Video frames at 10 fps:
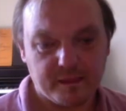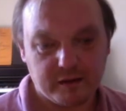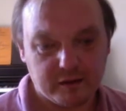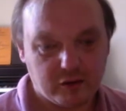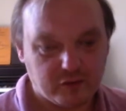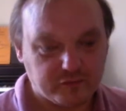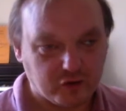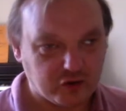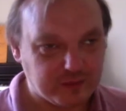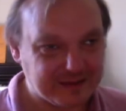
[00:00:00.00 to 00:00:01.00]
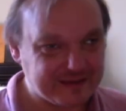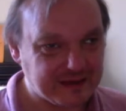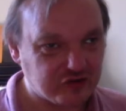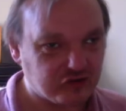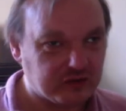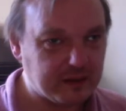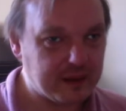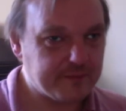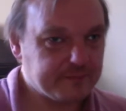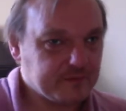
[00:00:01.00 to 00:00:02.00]
A lot of documentation
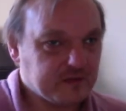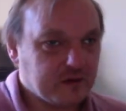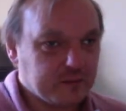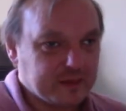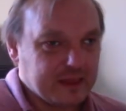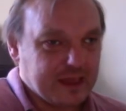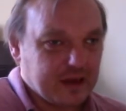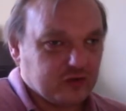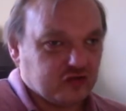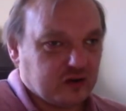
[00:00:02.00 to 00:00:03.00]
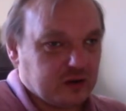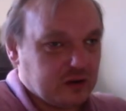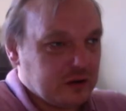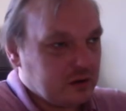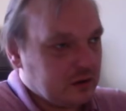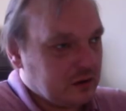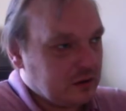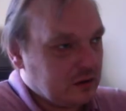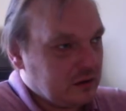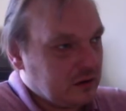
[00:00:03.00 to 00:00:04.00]
there. Let's open that out, show you.
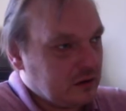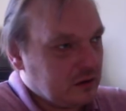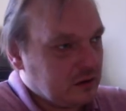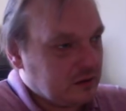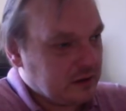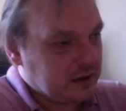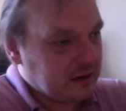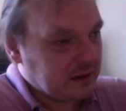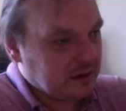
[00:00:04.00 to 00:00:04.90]
Okay.